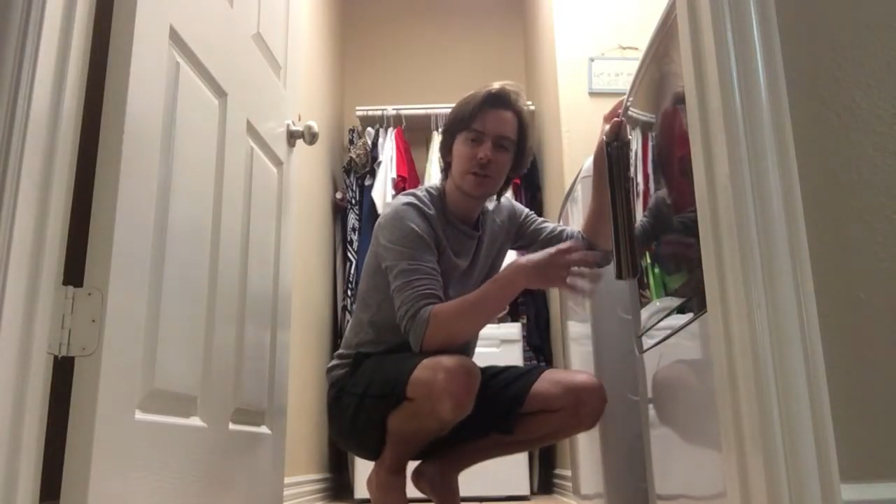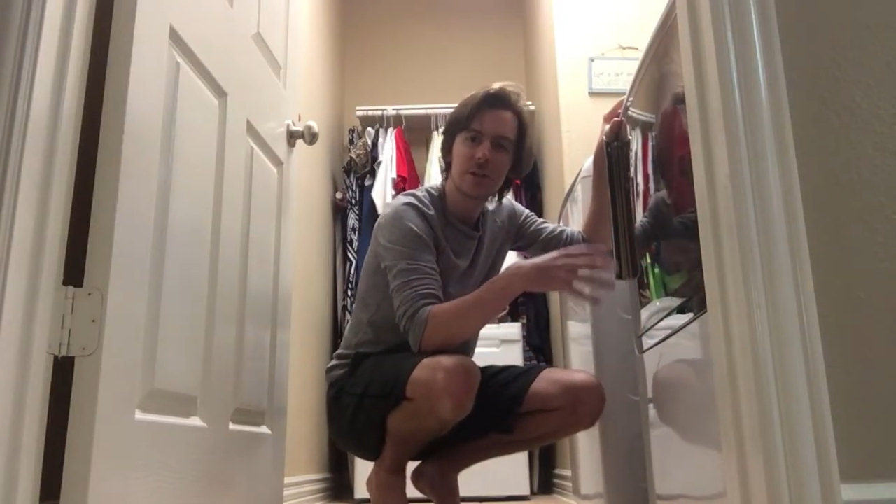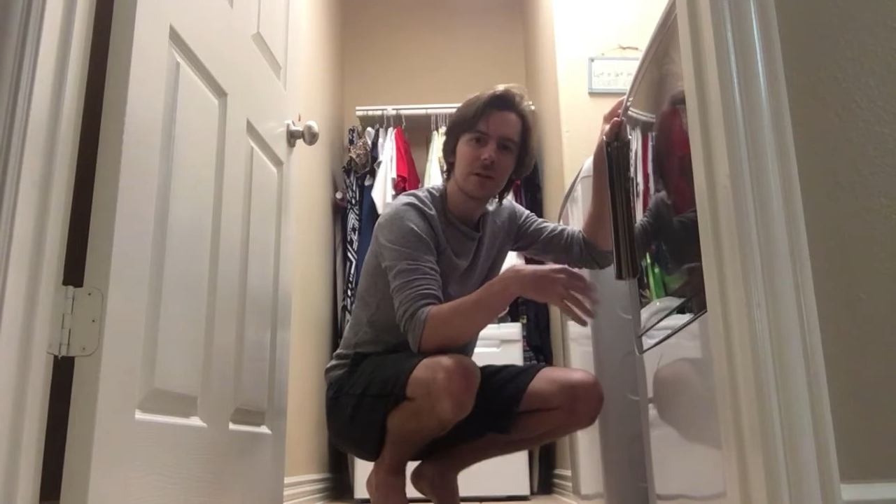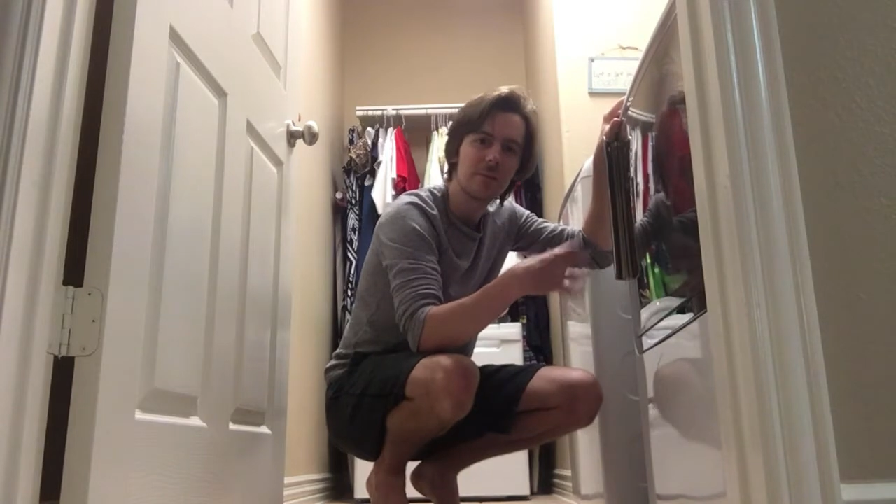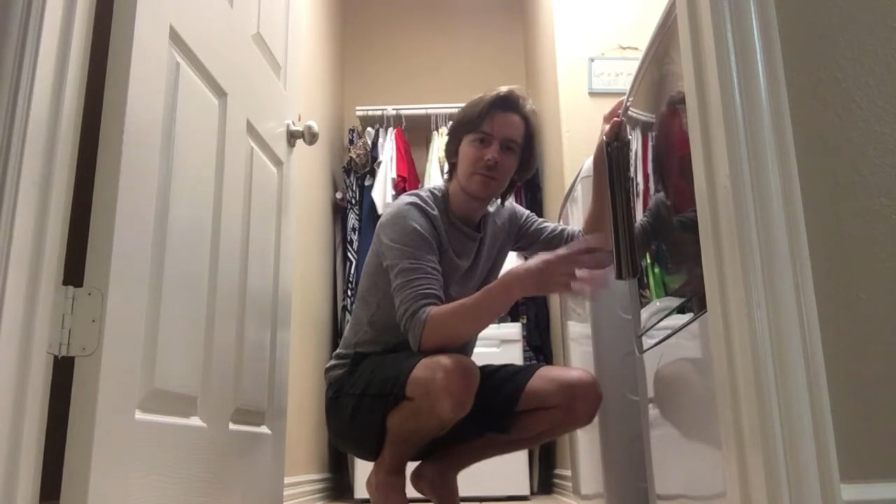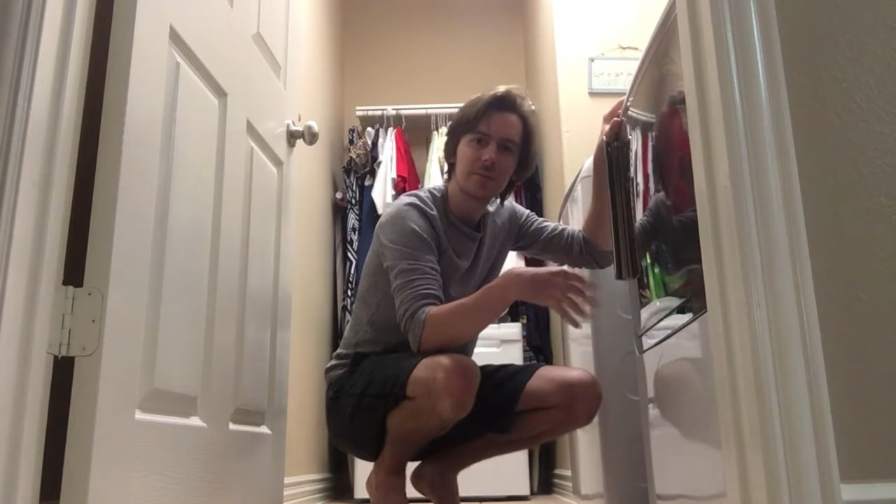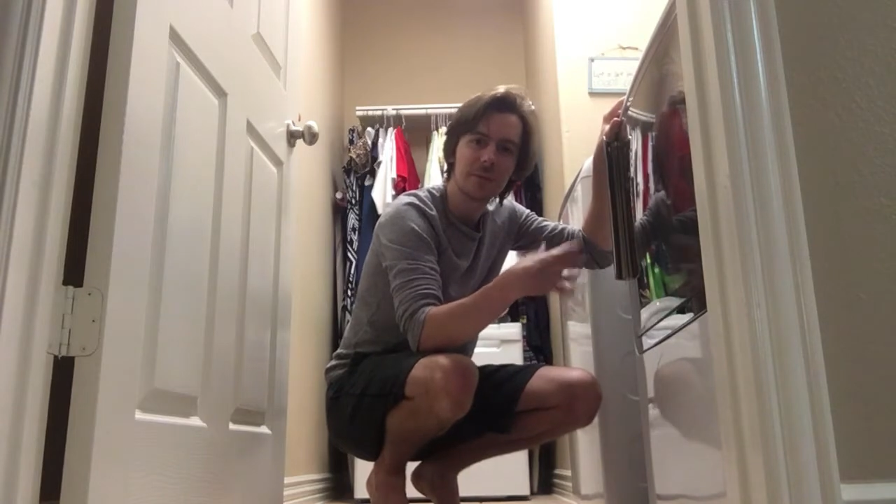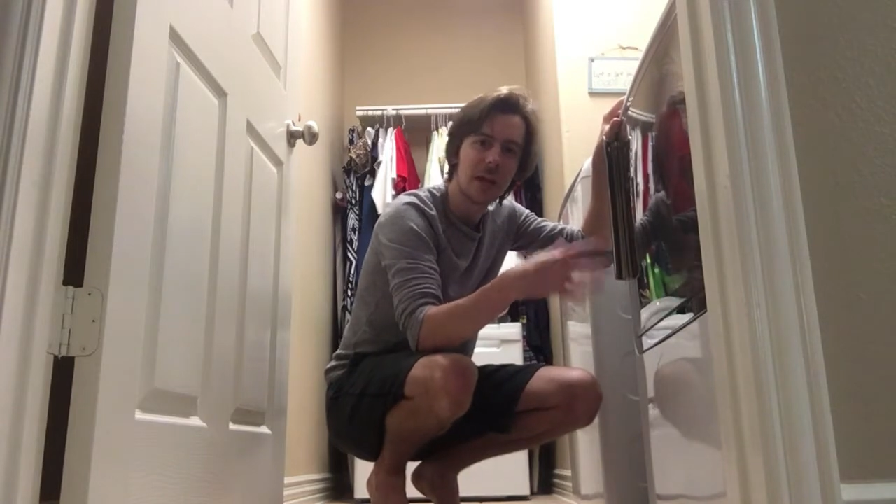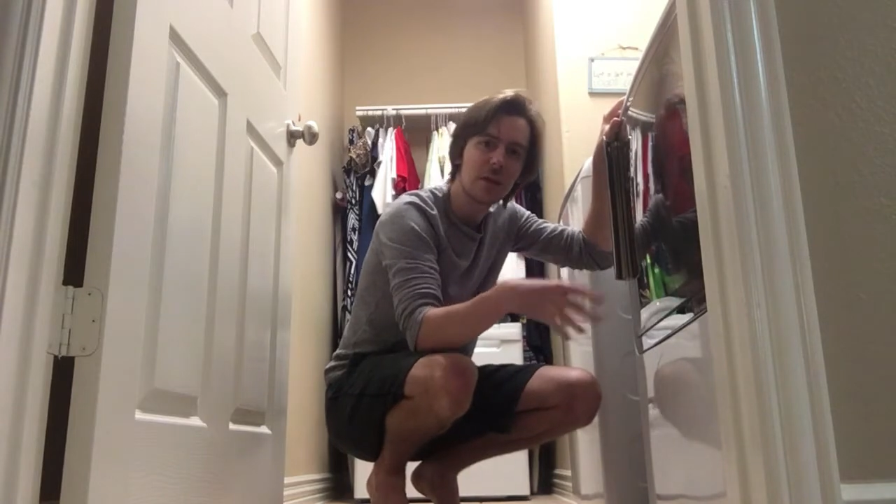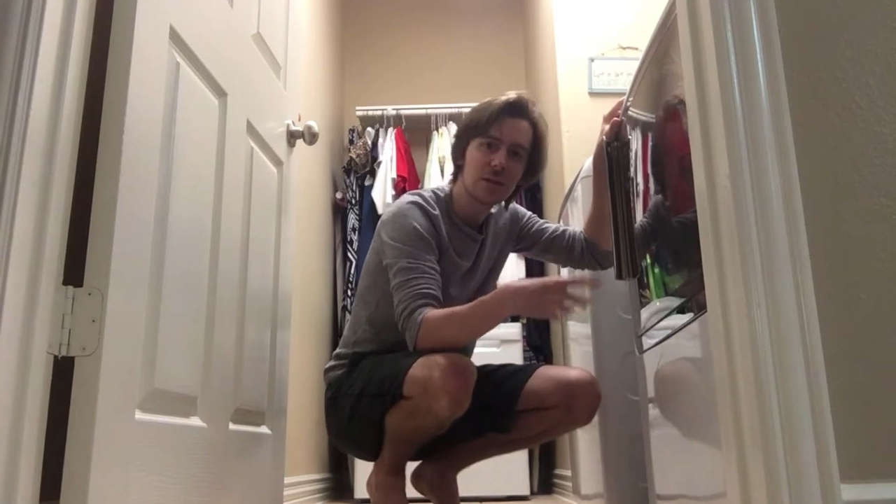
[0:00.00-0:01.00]
just
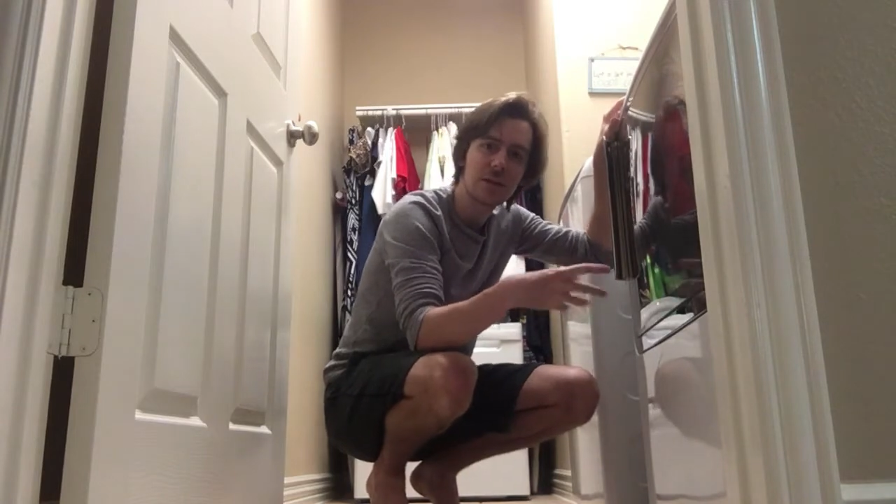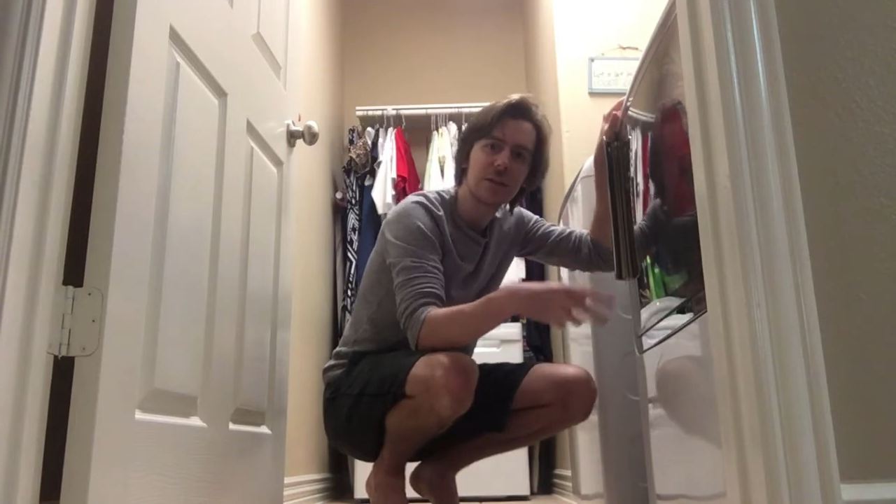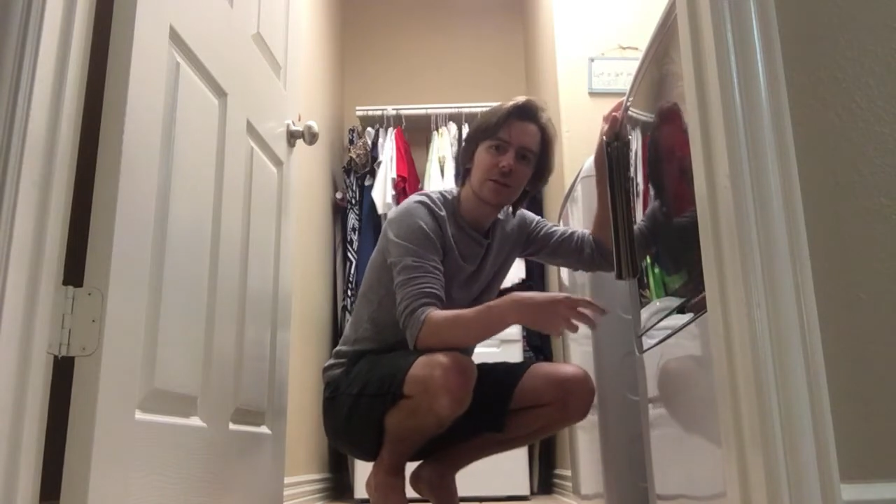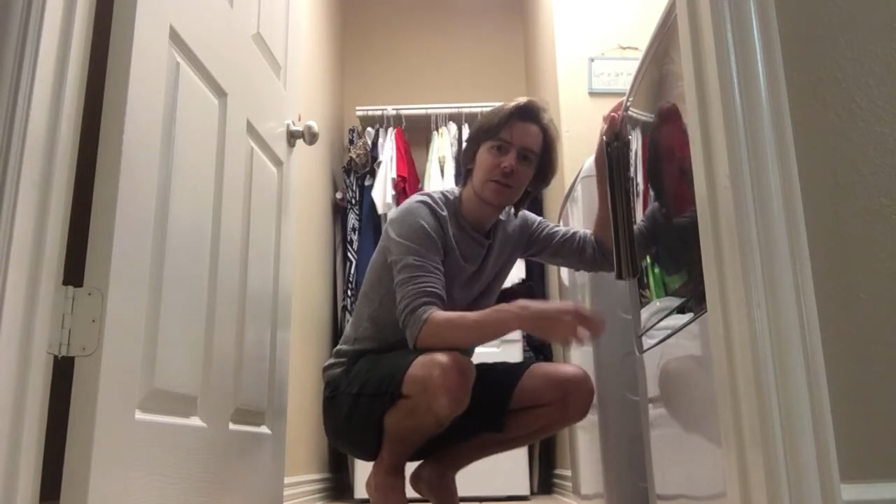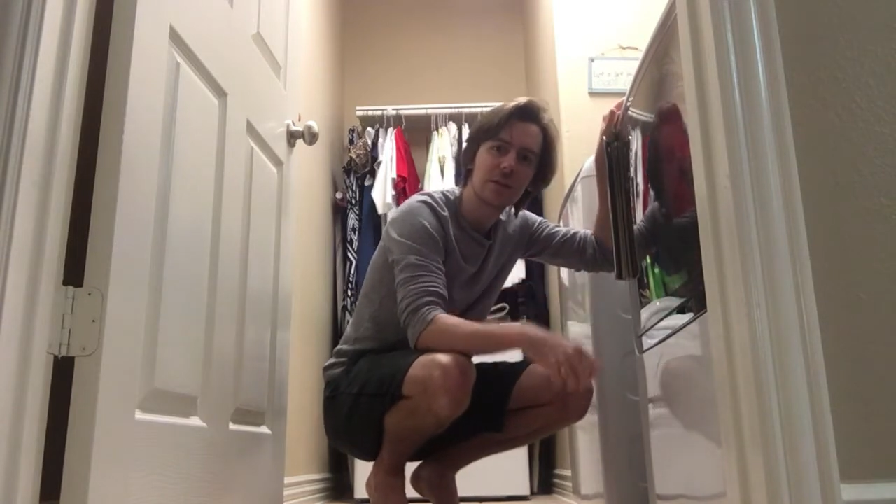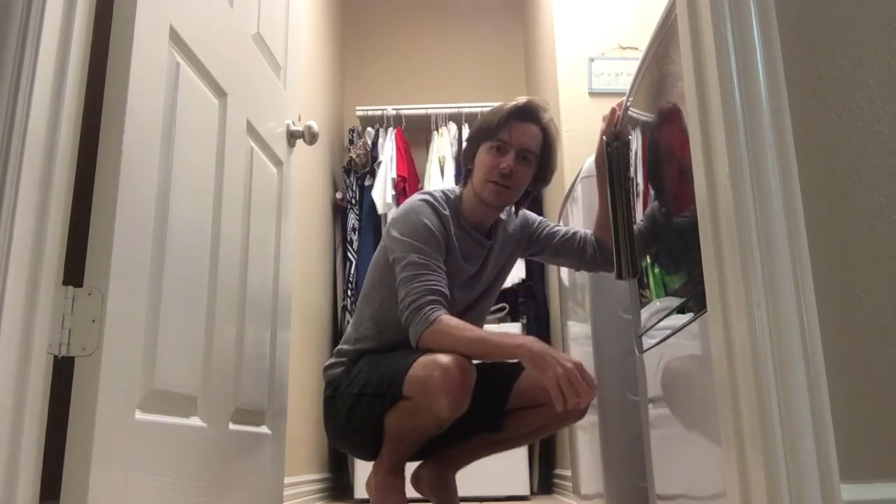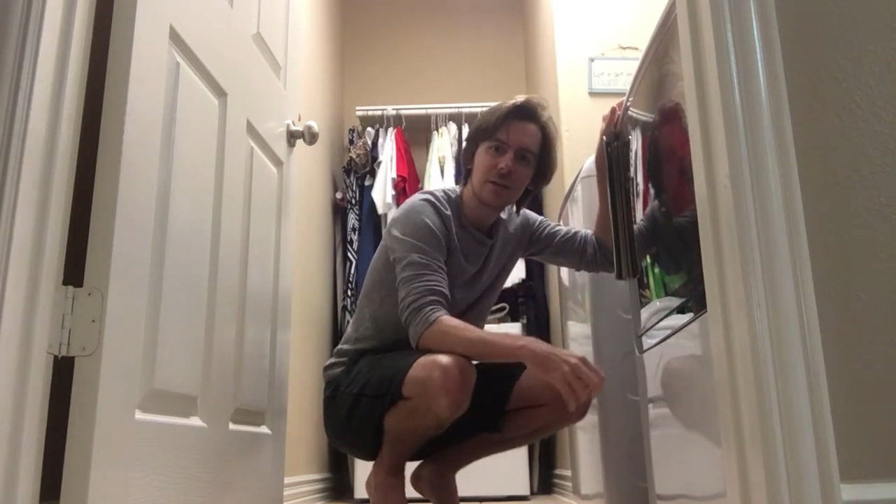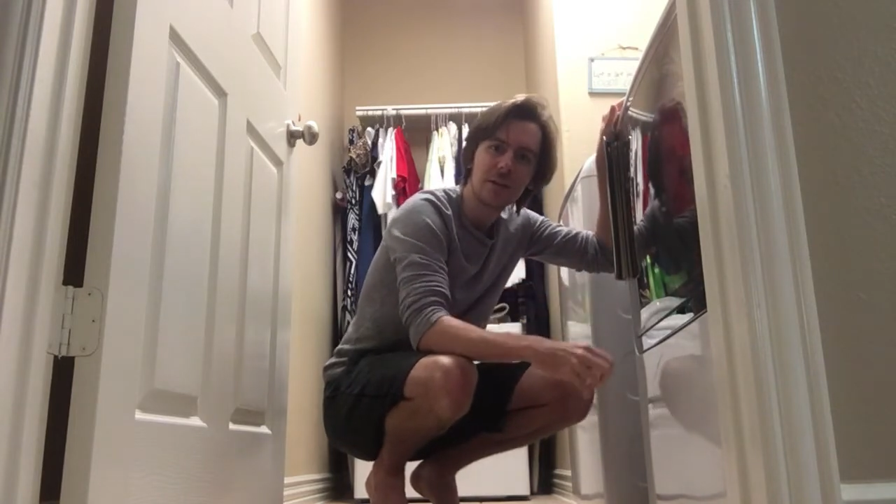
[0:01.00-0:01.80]
in case it needs to